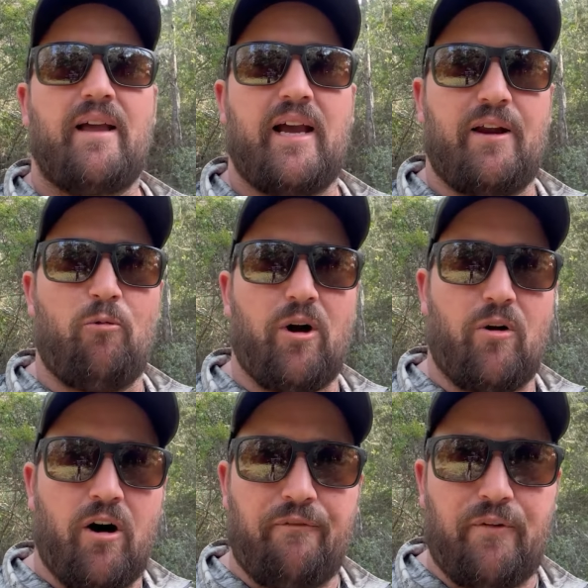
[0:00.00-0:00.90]
And what
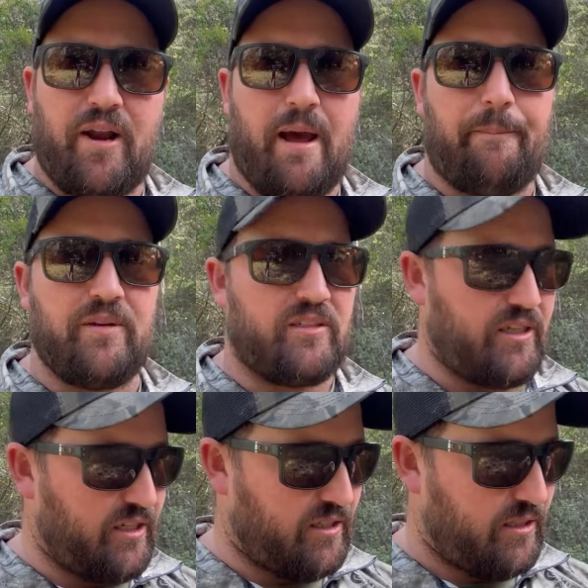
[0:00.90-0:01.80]
often happens
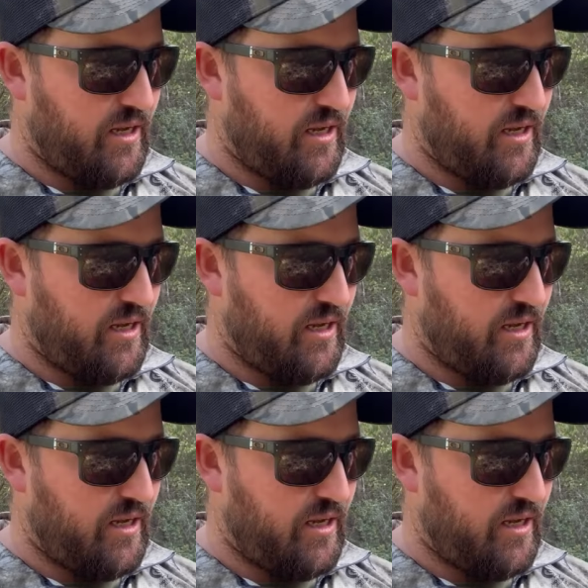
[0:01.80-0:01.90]
is